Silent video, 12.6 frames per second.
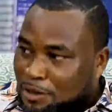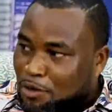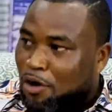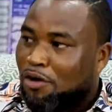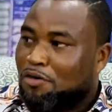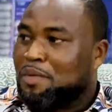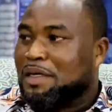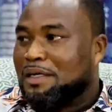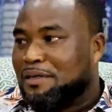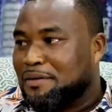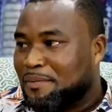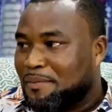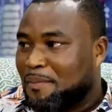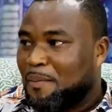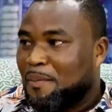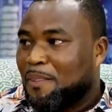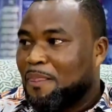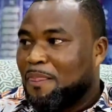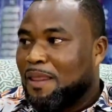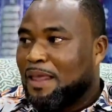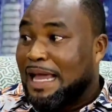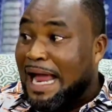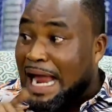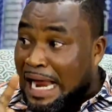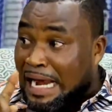She called me
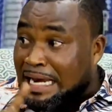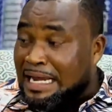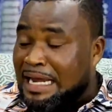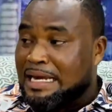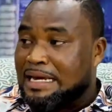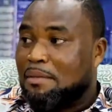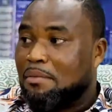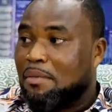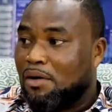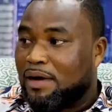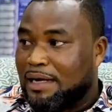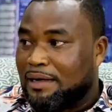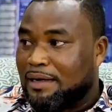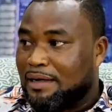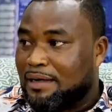early in the morning.